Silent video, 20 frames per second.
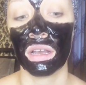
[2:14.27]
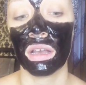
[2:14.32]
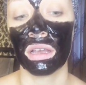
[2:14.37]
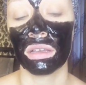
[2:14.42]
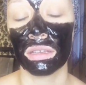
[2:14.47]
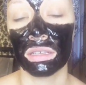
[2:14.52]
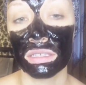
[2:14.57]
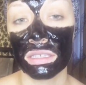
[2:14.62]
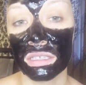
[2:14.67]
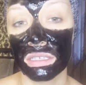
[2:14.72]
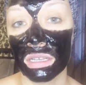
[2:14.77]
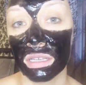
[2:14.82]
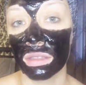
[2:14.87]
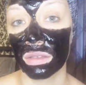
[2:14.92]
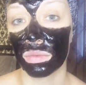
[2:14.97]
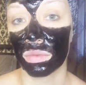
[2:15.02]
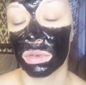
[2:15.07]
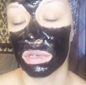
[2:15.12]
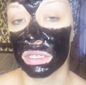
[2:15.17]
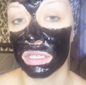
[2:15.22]
I guess it's not
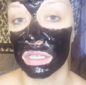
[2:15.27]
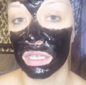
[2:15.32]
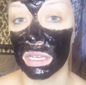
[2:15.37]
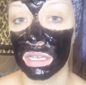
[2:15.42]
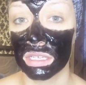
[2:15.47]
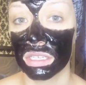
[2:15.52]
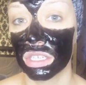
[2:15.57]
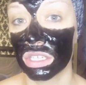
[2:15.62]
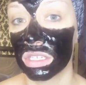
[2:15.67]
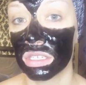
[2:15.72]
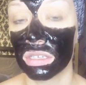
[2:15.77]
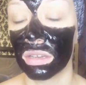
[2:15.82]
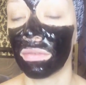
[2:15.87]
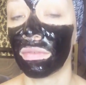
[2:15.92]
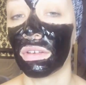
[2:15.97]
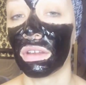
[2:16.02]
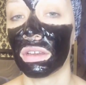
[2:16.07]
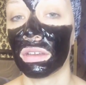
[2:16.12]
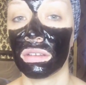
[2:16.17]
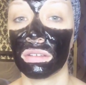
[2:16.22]
the worst thing, it's just
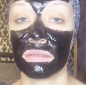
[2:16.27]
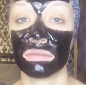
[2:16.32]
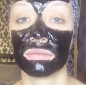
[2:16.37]
different.